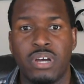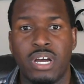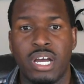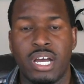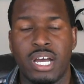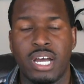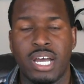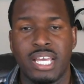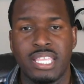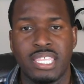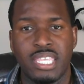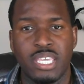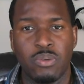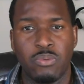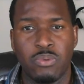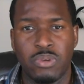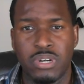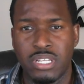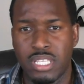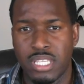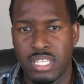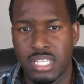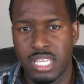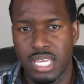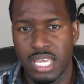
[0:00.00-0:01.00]
Uh, I think one
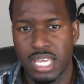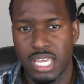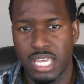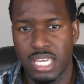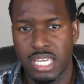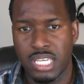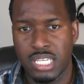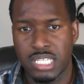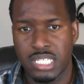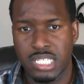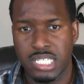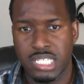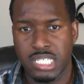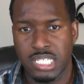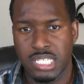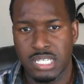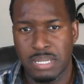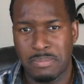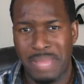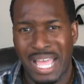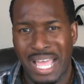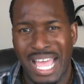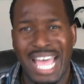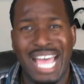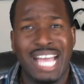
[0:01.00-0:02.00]
of the days
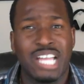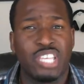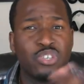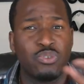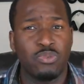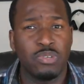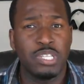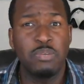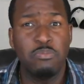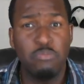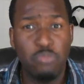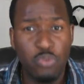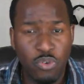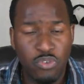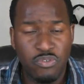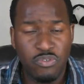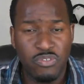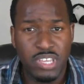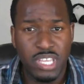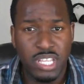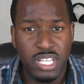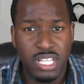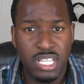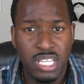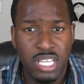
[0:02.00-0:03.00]
I'm actually
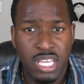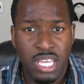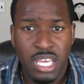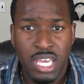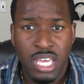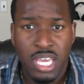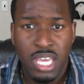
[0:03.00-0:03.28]
moving